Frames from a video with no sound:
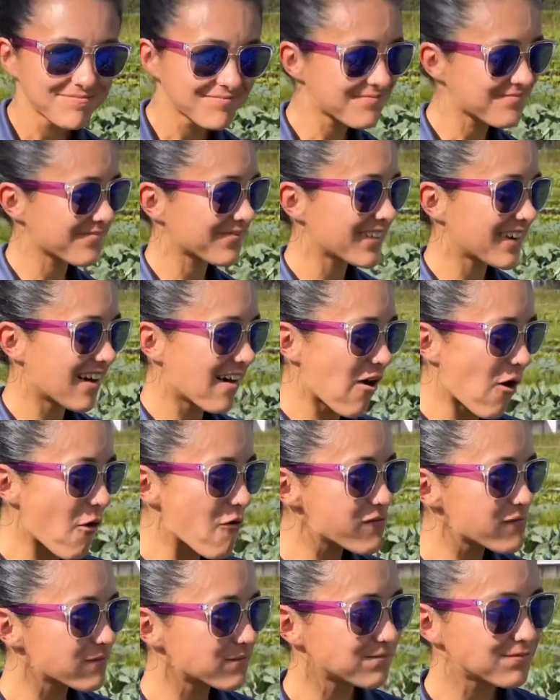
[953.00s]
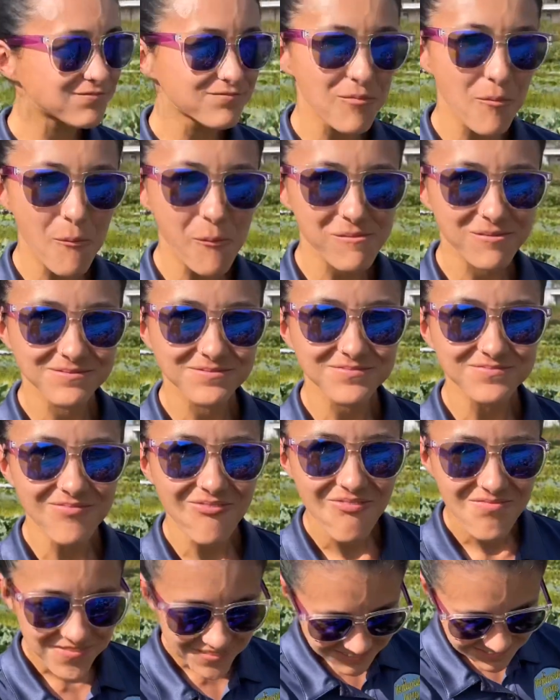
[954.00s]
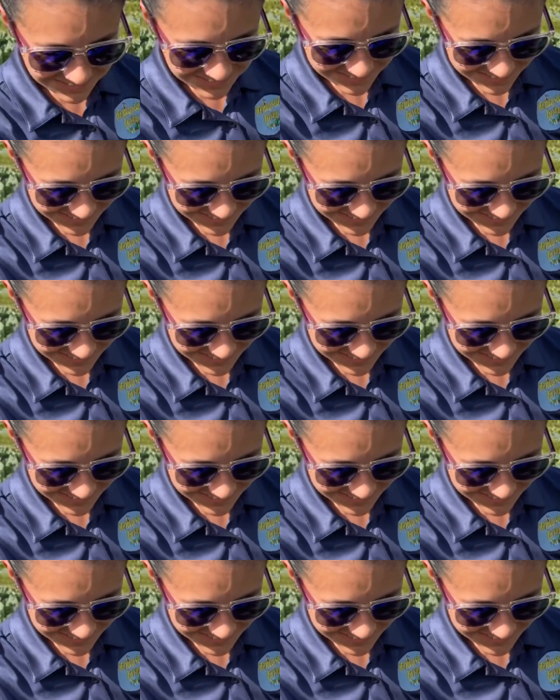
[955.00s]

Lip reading: Okay, save some for the CSA